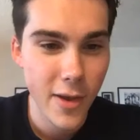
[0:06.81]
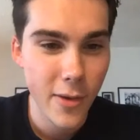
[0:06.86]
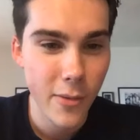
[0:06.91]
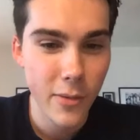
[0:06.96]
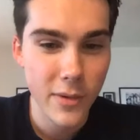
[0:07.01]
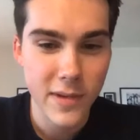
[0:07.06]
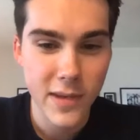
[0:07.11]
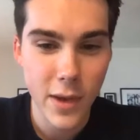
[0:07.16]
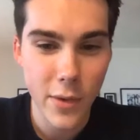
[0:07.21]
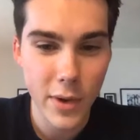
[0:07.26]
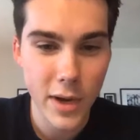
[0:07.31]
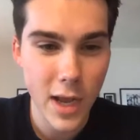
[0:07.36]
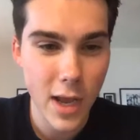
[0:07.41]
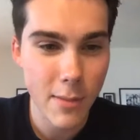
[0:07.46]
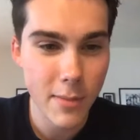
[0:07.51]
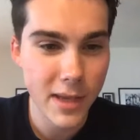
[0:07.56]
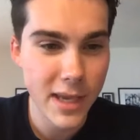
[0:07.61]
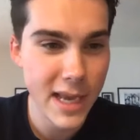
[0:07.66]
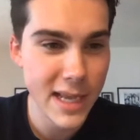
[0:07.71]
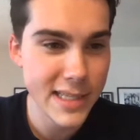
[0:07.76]
What's going
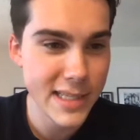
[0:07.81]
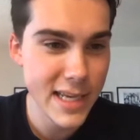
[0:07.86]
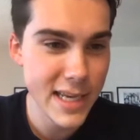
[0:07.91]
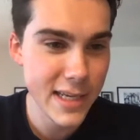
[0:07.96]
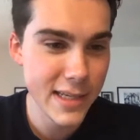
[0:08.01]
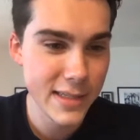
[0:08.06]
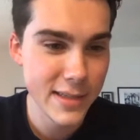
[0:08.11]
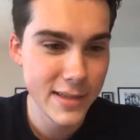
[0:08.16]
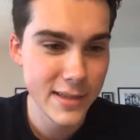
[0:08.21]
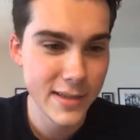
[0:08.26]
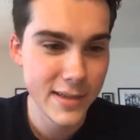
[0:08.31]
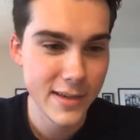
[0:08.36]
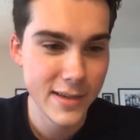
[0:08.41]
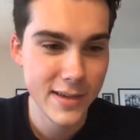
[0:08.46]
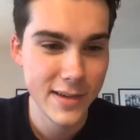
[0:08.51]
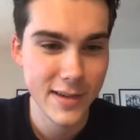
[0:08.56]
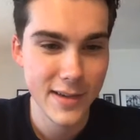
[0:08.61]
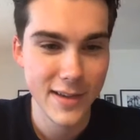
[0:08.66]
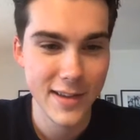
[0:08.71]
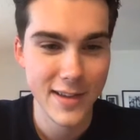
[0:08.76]
on,
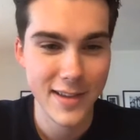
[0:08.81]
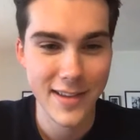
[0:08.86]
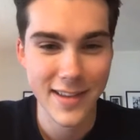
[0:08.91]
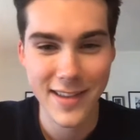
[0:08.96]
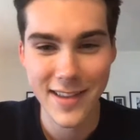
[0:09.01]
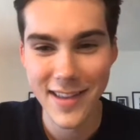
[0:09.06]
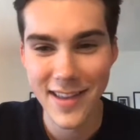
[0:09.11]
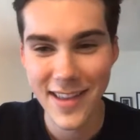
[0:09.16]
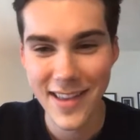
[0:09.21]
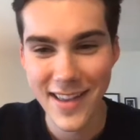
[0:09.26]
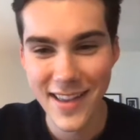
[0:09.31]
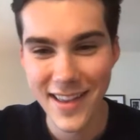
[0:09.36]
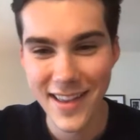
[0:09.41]
Makenzie?